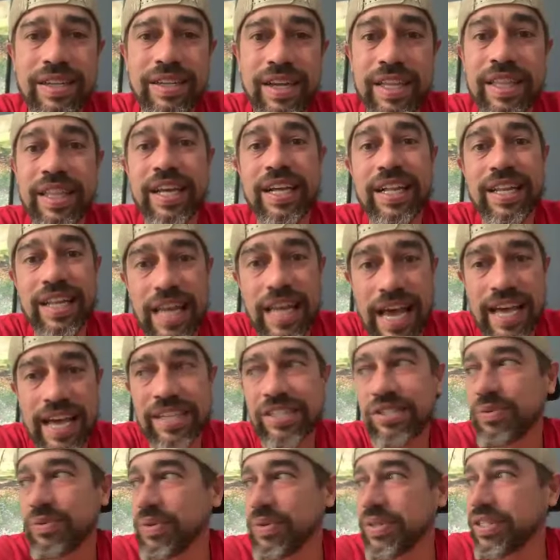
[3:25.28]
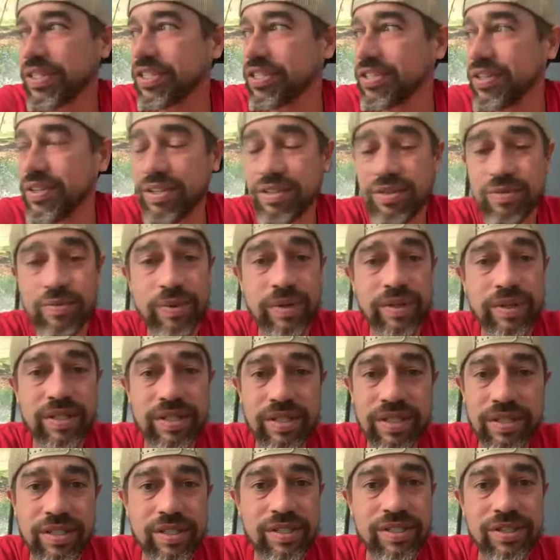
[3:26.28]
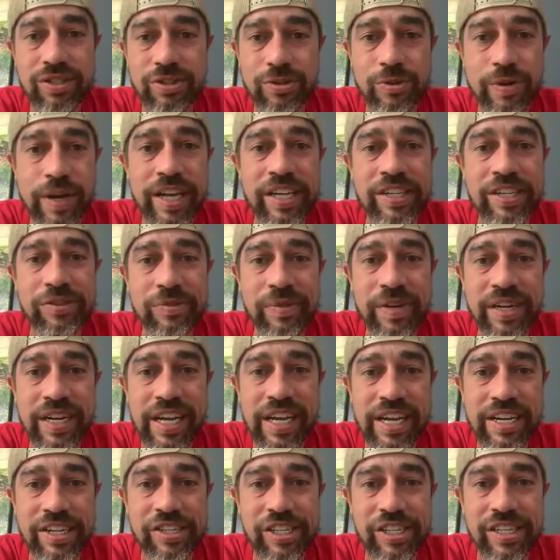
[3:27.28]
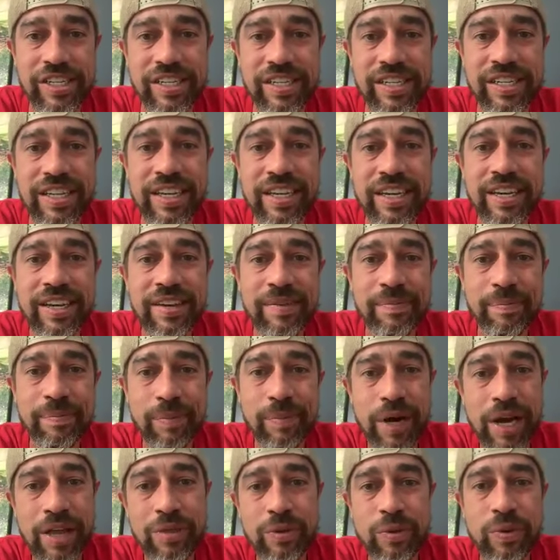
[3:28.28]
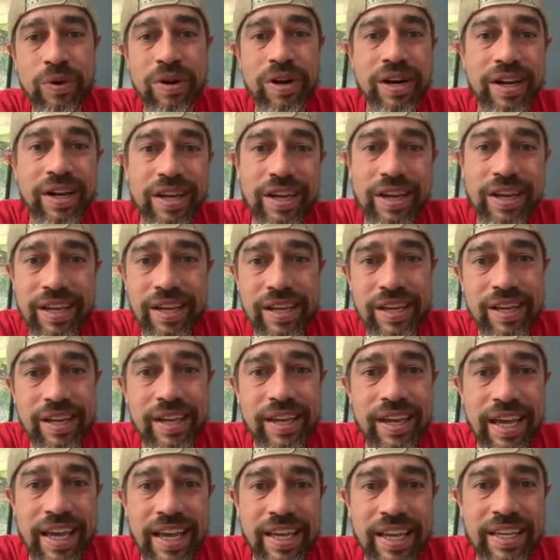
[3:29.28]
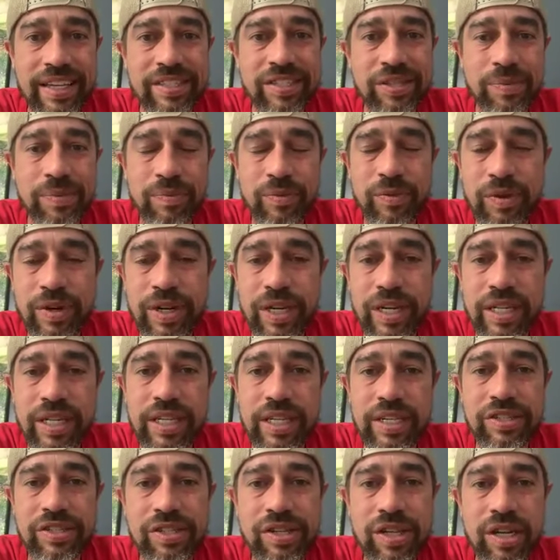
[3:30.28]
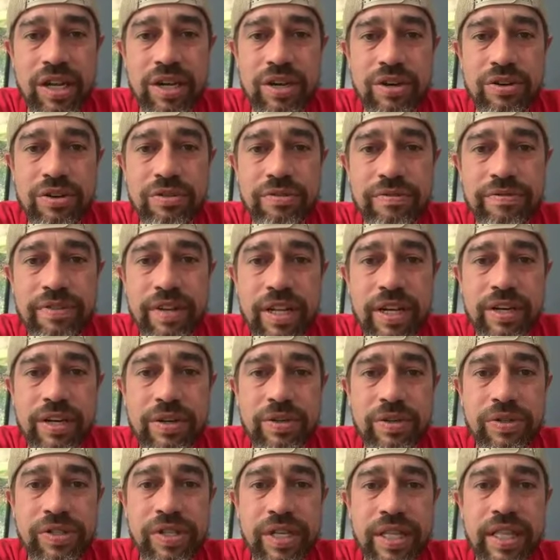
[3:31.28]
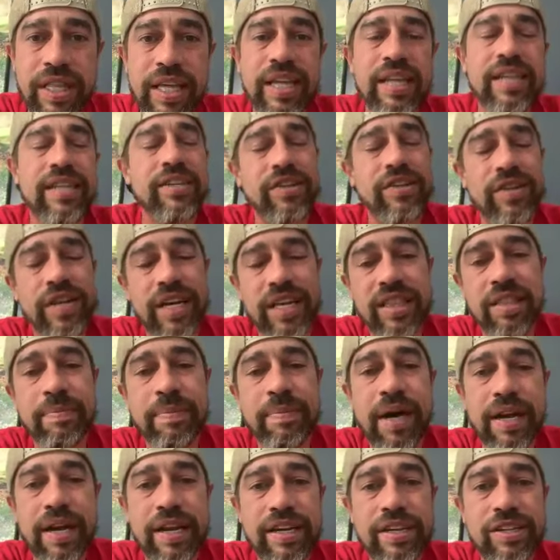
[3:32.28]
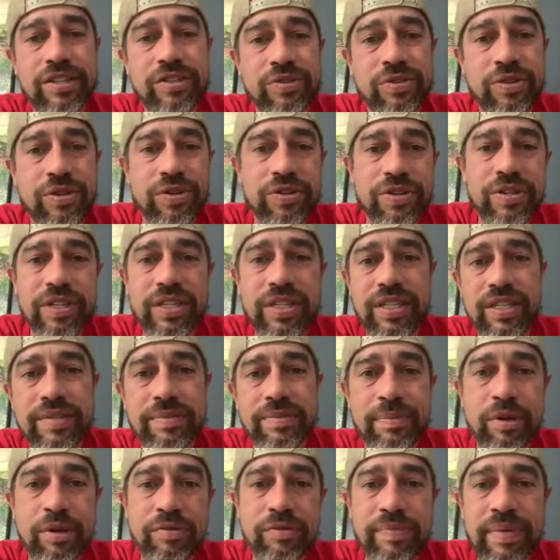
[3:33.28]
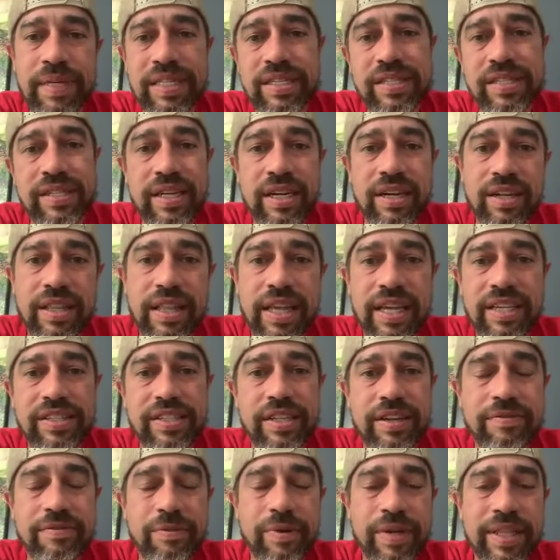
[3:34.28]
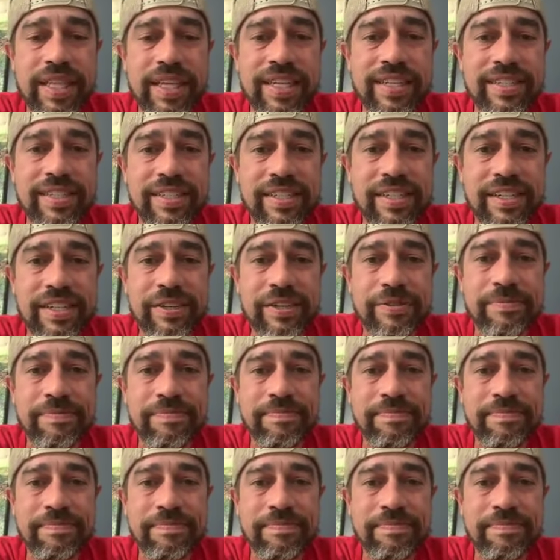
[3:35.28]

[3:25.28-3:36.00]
in the class was stress reduction, breath work, and some really slow flows, and then you get the body control and the movements and all that stuff with it. So